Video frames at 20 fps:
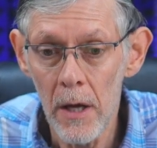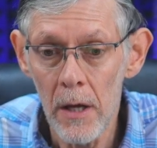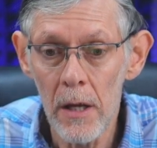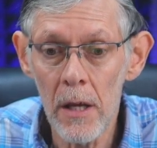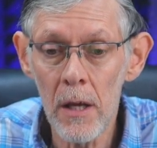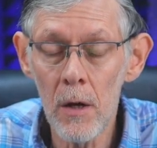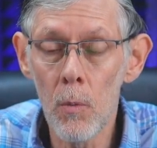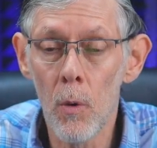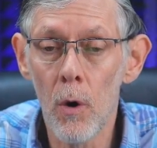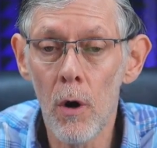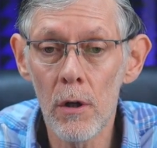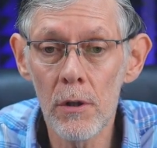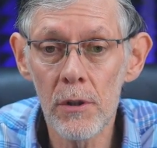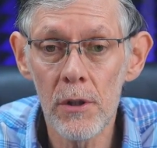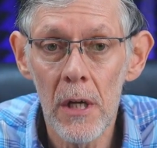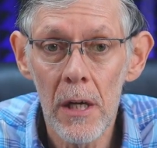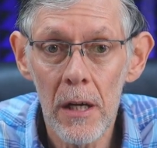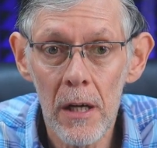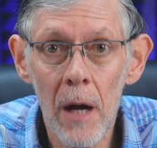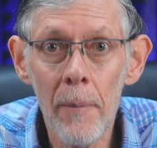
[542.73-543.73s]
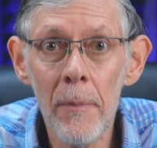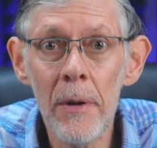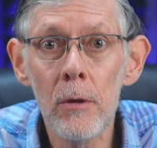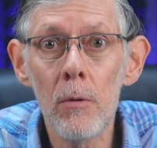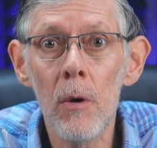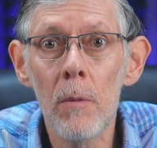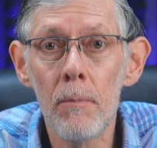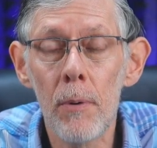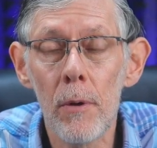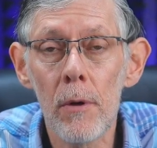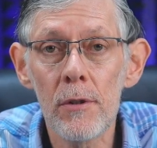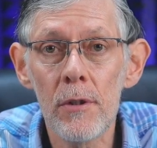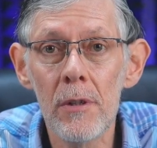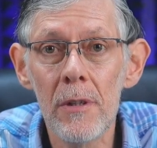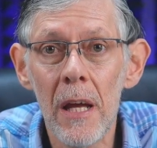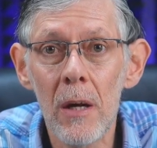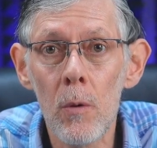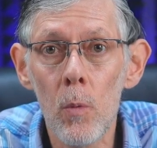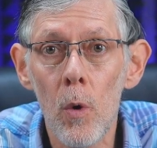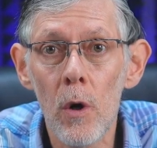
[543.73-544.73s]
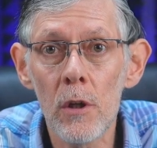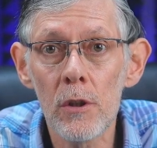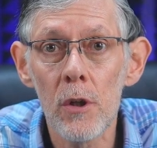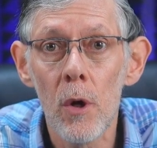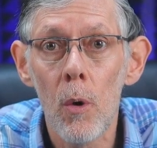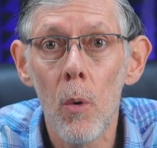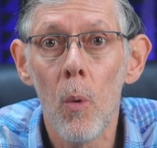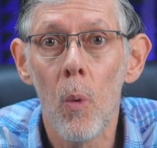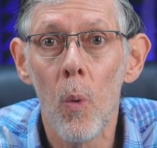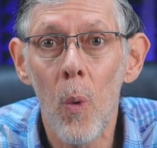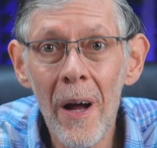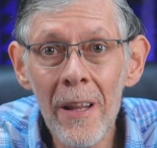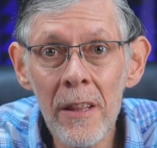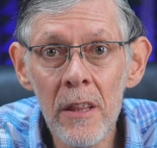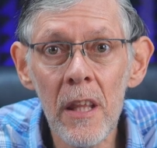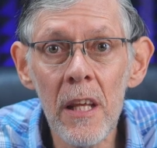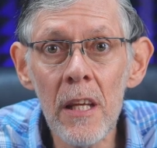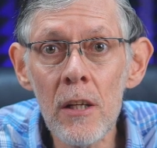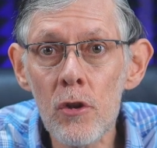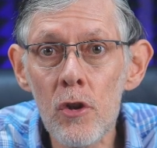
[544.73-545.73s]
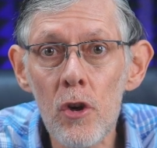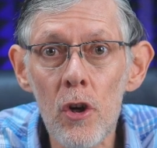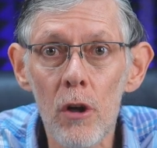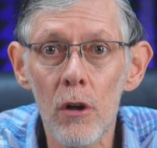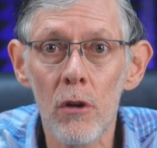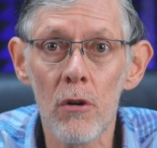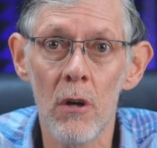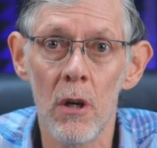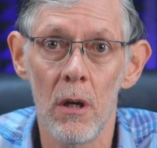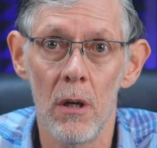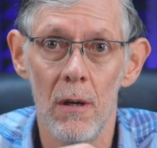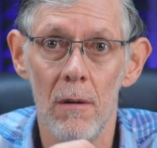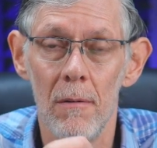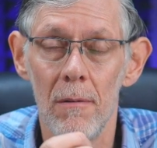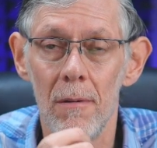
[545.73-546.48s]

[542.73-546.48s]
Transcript: he was coming to a person that was wanting children.